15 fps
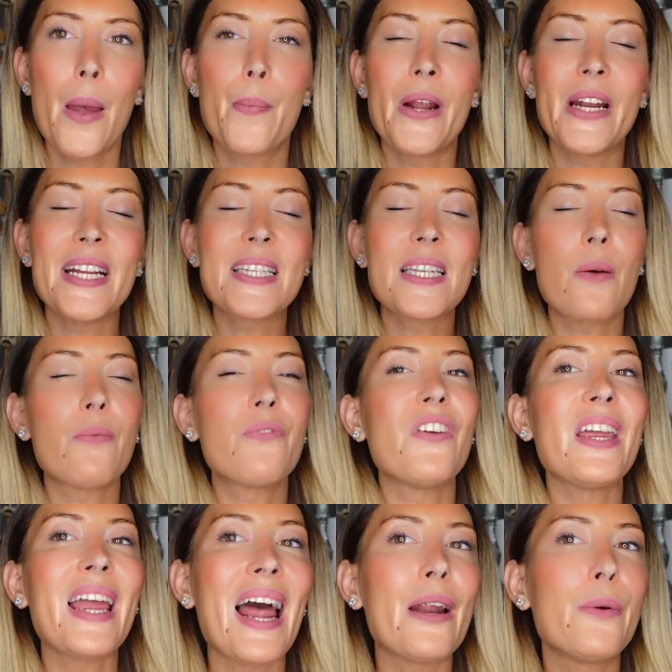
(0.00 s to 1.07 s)
but it's
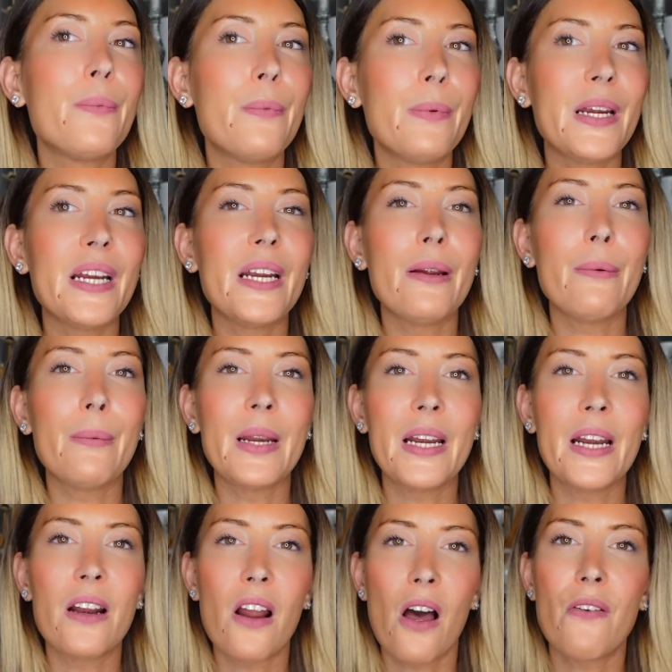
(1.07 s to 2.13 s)
something I really,
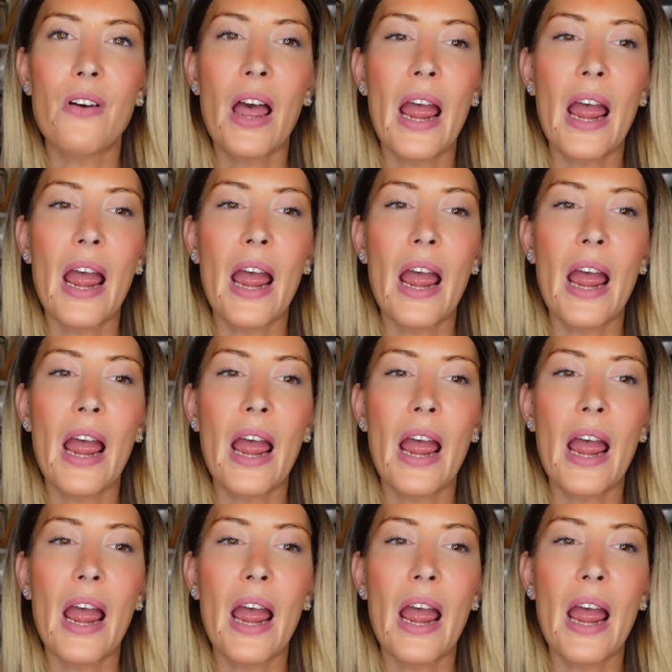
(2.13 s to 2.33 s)
really love.